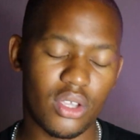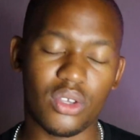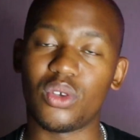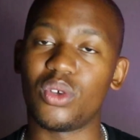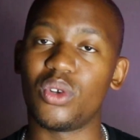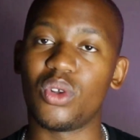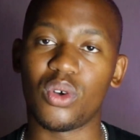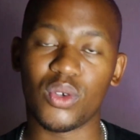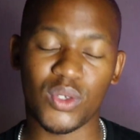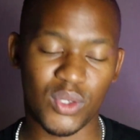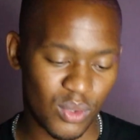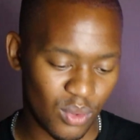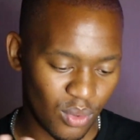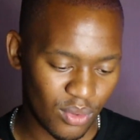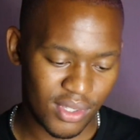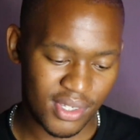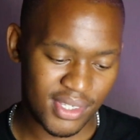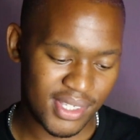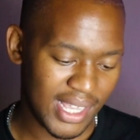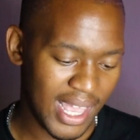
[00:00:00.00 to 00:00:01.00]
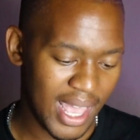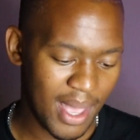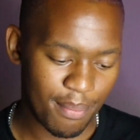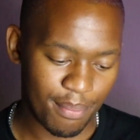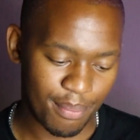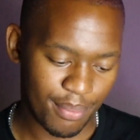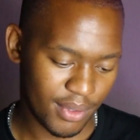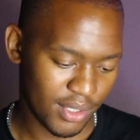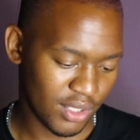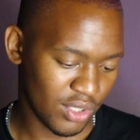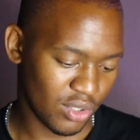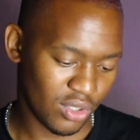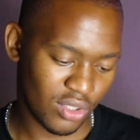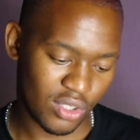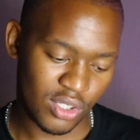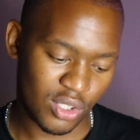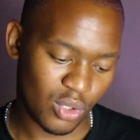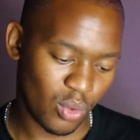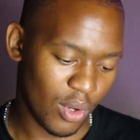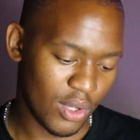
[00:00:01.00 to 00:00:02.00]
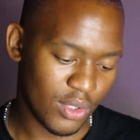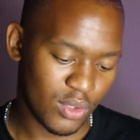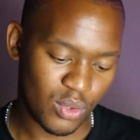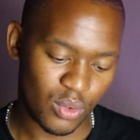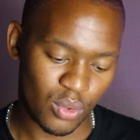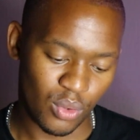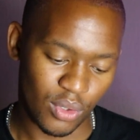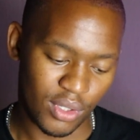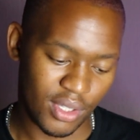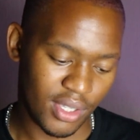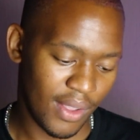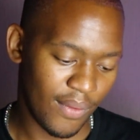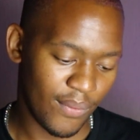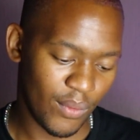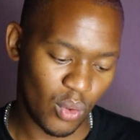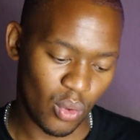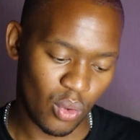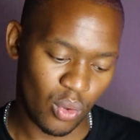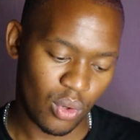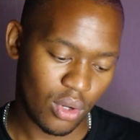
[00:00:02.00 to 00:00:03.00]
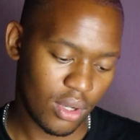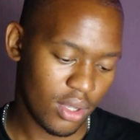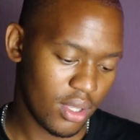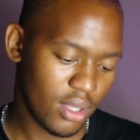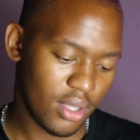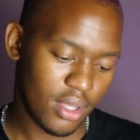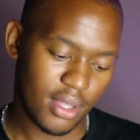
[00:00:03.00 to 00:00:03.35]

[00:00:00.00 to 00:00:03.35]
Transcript: So this app is just going to give you